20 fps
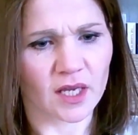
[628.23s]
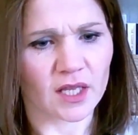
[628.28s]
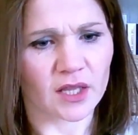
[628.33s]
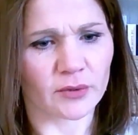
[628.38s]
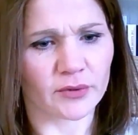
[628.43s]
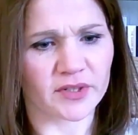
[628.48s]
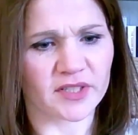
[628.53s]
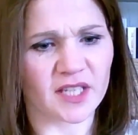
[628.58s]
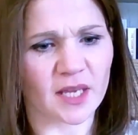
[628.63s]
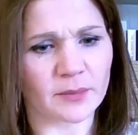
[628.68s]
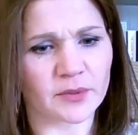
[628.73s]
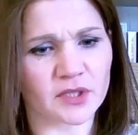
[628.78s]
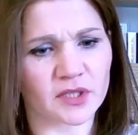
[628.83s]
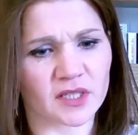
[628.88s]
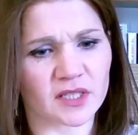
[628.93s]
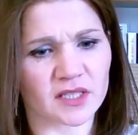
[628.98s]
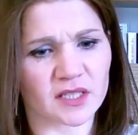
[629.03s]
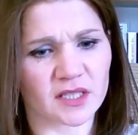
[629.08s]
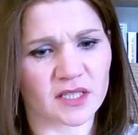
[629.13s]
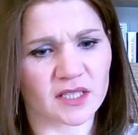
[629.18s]
The
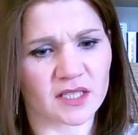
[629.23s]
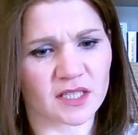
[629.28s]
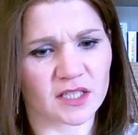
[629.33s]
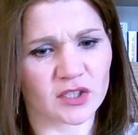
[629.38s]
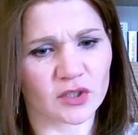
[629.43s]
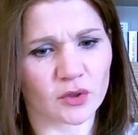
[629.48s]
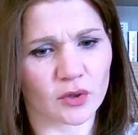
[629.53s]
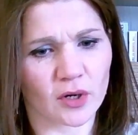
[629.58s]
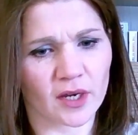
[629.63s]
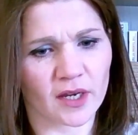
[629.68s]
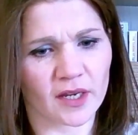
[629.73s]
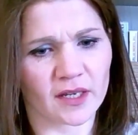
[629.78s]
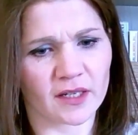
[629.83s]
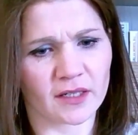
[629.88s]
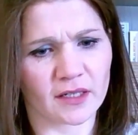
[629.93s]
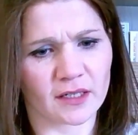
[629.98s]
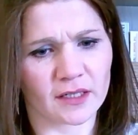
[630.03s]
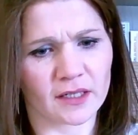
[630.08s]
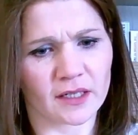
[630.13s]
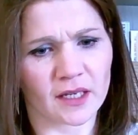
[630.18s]
receptionist had ceased
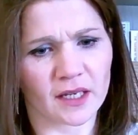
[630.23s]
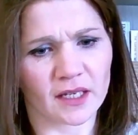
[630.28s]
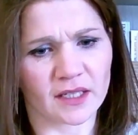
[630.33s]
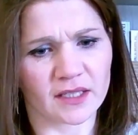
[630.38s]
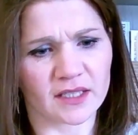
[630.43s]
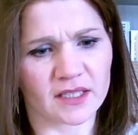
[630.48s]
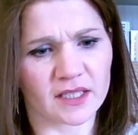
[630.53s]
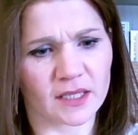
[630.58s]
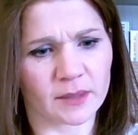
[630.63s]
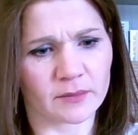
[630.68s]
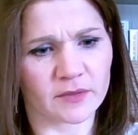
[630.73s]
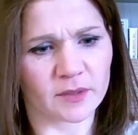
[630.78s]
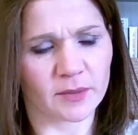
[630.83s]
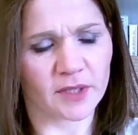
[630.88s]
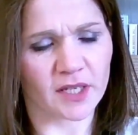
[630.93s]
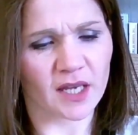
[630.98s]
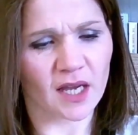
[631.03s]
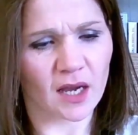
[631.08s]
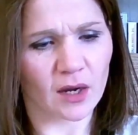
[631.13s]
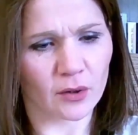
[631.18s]
crying and seemed to be
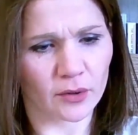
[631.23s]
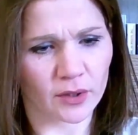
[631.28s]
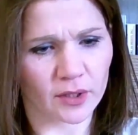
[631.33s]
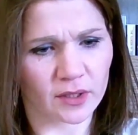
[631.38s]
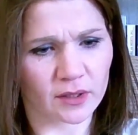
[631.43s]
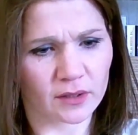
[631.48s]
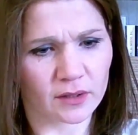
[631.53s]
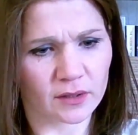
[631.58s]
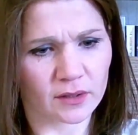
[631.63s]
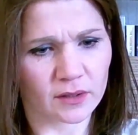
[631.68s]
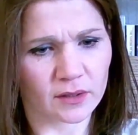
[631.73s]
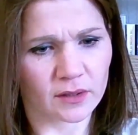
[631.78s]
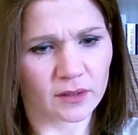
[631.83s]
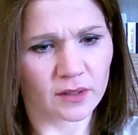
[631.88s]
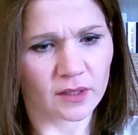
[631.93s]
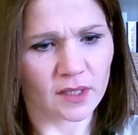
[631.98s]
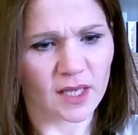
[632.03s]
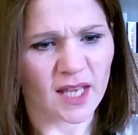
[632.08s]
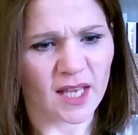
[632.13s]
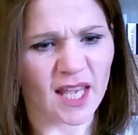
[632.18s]
cowering.
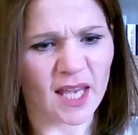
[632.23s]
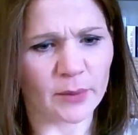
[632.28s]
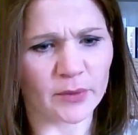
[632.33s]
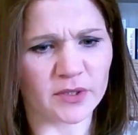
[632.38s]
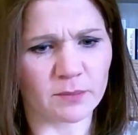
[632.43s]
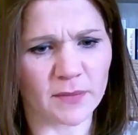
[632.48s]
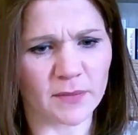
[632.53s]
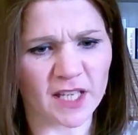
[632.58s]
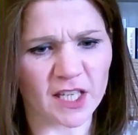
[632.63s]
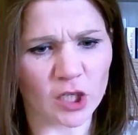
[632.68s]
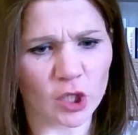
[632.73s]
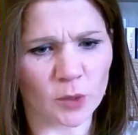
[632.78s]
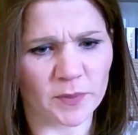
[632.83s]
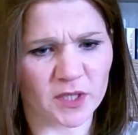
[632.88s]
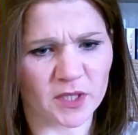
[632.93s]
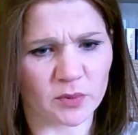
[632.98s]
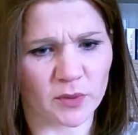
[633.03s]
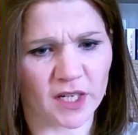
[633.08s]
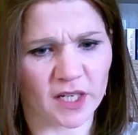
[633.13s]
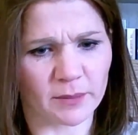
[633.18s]
"It was me who
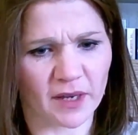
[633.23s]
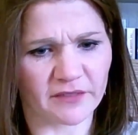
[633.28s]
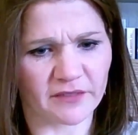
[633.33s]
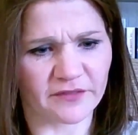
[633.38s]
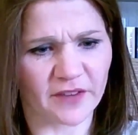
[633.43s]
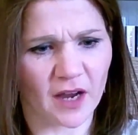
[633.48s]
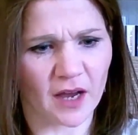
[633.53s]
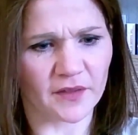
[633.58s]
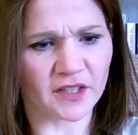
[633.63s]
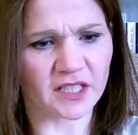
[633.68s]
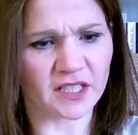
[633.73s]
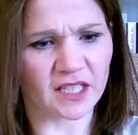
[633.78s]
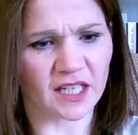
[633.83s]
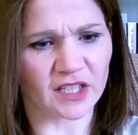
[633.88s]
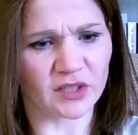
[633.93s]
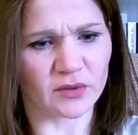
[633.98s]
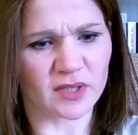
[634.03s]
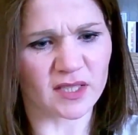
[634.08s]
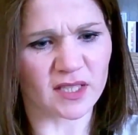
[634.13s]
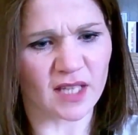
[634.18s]
persuaded my father to
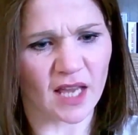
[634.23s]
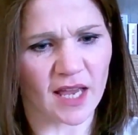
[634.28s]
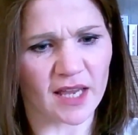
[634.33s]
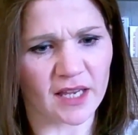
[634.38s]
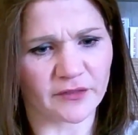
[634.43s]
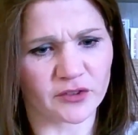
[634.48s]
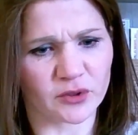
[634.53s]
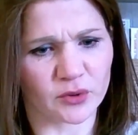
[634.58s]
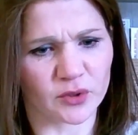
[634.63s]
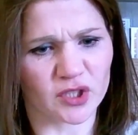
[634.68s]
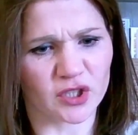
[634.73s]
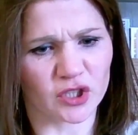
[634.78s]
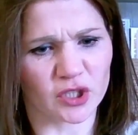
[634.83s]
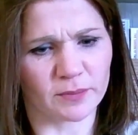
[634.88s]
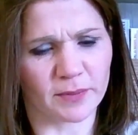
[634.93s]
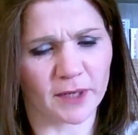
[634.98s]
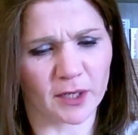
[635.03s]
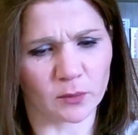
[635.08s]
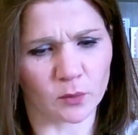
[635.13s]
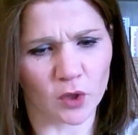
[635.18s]
let you stay after you were such a
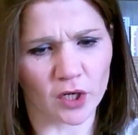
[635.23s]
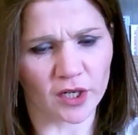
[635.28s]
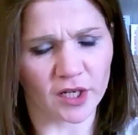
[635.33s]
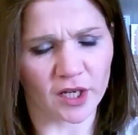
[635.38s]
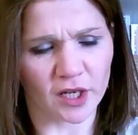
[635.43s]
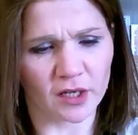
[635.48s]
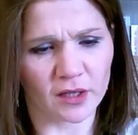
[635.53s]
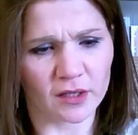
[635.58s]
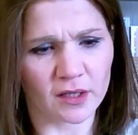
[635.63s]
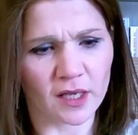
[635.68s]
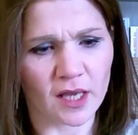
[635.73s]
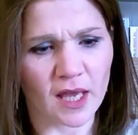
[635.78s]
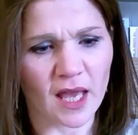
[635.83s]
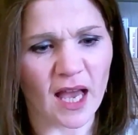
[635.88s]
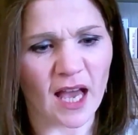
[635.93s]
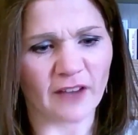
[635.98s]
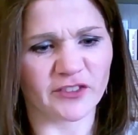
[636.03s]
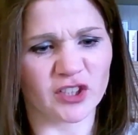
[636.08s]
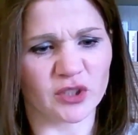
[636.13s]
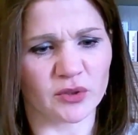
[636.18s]
bad worker,
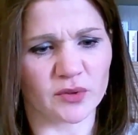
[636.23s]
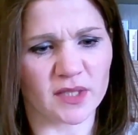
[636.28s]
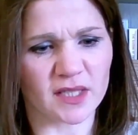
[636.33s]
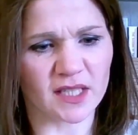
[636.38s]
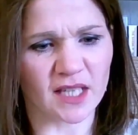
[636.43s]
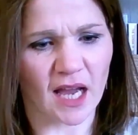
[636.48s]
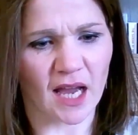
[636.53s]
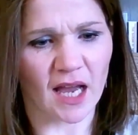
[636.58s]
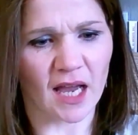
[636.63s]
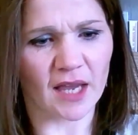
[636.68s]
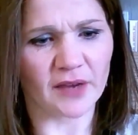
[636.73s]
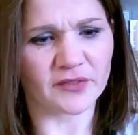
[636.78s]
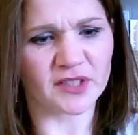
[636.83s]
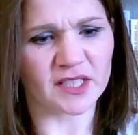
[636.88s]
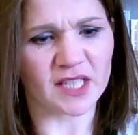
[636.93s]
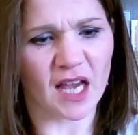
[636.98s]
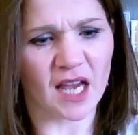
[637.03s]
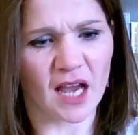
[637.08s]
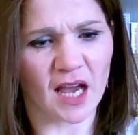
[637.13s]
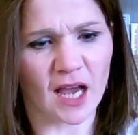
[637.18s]
after you skived
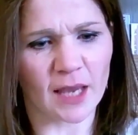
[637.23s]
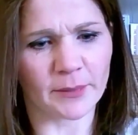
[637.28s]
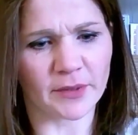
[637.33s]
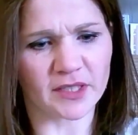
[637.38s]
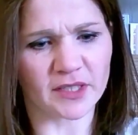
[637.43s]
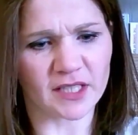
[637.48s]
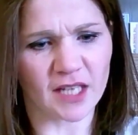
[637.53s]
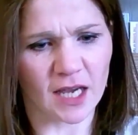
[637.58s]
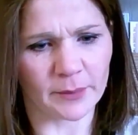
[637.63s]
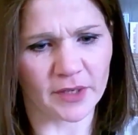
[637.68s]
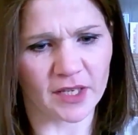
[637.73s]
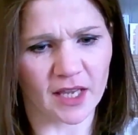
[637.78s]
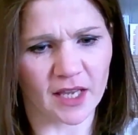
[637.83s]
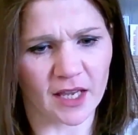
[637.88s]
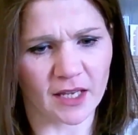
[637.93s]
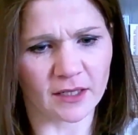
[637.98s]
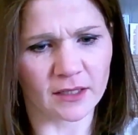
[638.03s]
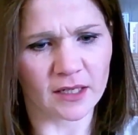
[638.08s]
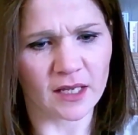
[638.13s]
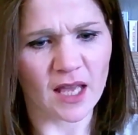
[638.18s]
time and time
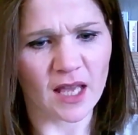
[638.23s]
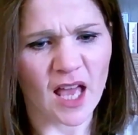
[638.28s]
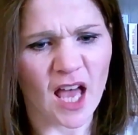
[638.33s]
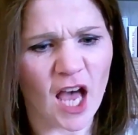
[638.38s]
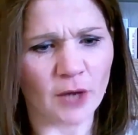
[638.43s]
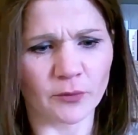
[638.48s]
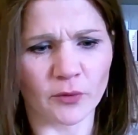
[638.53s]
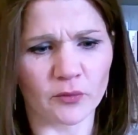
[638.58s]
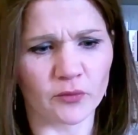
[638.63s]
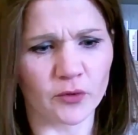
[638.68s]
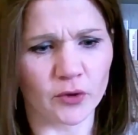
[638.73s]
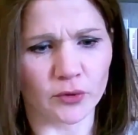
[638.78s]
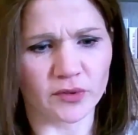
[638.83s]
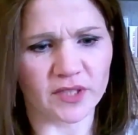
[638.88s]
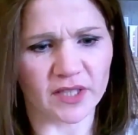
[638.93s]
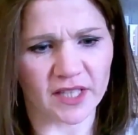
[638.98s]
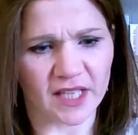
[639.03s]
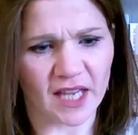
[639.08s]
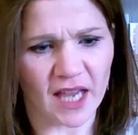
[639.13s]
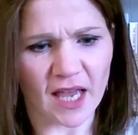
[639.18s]
again, and were rude
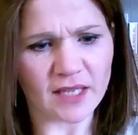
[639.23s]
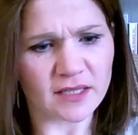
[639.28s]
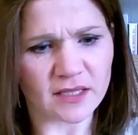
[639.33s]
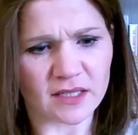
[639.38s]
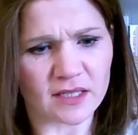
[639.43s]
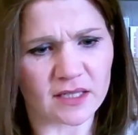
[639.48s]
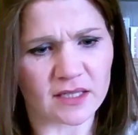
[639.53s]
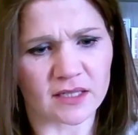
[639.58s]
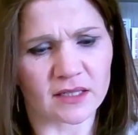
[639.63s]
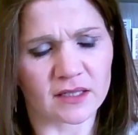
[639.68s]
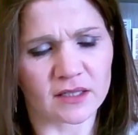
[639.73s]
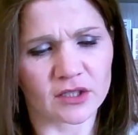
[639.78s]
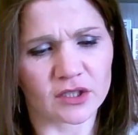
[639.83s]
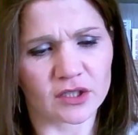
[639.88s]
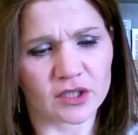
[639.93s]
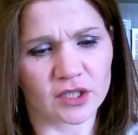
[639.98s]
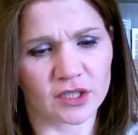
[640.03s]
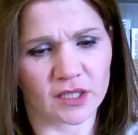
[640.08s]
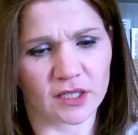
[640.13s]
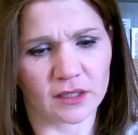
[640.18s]
to the guests,"
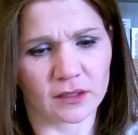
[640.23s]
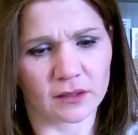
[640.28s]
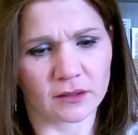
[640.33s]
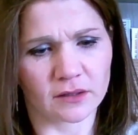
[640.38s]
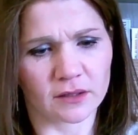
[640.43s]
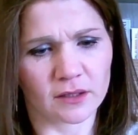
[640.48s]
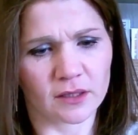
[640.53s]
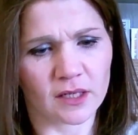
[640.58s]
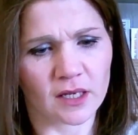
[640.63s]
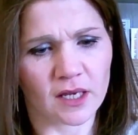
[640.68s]
she yelled.